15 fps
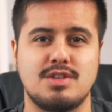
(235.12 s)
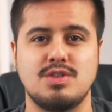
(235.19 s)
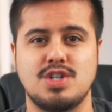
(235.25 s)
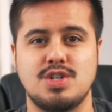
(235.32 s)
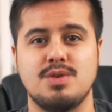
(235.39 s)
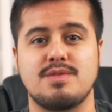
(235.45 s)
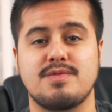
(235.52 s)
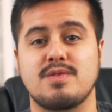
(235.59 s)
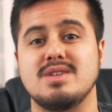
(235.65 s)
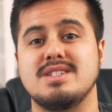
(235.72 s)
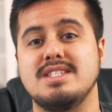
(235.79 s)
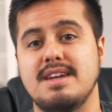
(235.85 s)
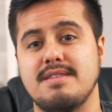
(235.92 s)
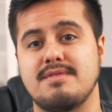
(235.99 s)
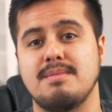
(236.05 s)
to shoot for
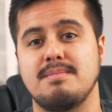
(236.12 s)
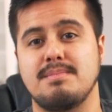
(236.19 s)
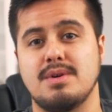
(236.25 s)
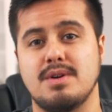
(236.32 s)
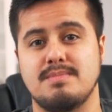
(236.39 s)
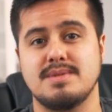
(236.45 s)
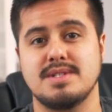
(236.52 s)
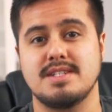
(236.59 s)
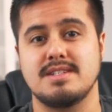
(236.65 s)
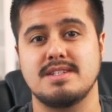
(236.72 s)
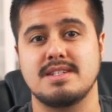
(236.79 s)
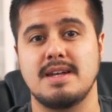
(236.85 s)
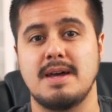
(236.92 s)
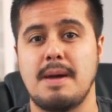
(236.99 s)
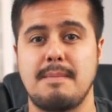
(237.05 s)
different
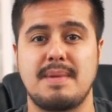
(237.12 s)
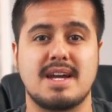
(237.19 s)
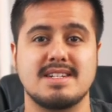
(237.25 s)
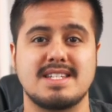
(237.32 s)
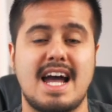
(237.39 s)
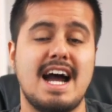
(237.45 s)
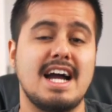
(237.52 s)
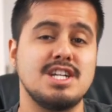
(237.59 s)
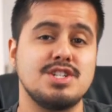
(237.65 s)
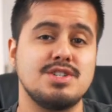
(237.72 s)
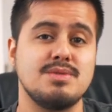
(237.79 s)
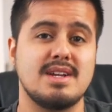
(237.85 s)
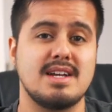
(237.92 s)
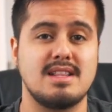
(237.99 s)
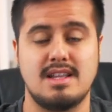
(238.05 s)
purposes. Because I
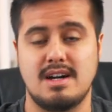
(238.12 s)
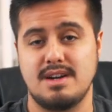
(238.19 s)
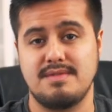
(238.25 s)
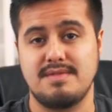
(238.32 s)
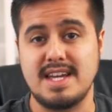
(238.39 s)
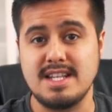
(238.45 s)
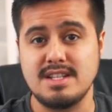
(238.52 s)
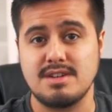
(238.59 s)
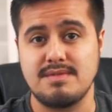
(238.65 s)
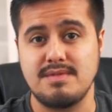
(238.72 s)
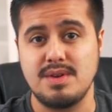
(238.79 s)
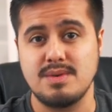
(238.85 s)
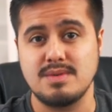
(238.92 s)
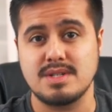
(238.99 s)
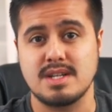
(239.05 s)
shoot a lot of
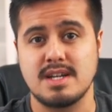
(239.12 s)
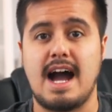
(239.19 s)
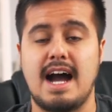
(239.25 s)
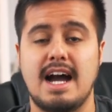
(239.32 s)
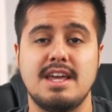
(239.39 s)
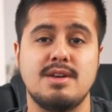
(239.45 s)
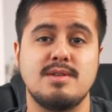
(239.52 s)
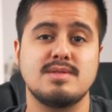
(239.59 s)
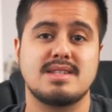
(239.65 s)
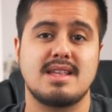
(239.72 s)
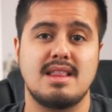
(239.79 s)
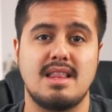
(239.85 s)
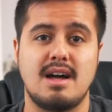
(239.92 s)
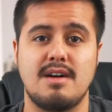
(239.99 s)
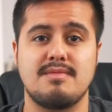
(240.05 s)
interviews, I use the
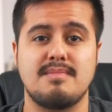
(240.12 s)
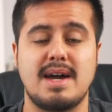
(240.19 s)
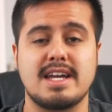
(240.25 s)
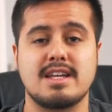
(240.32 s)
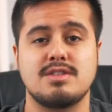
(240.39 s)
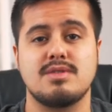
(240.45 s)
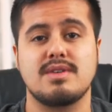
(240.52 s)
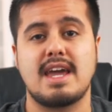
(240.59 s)
lav mic to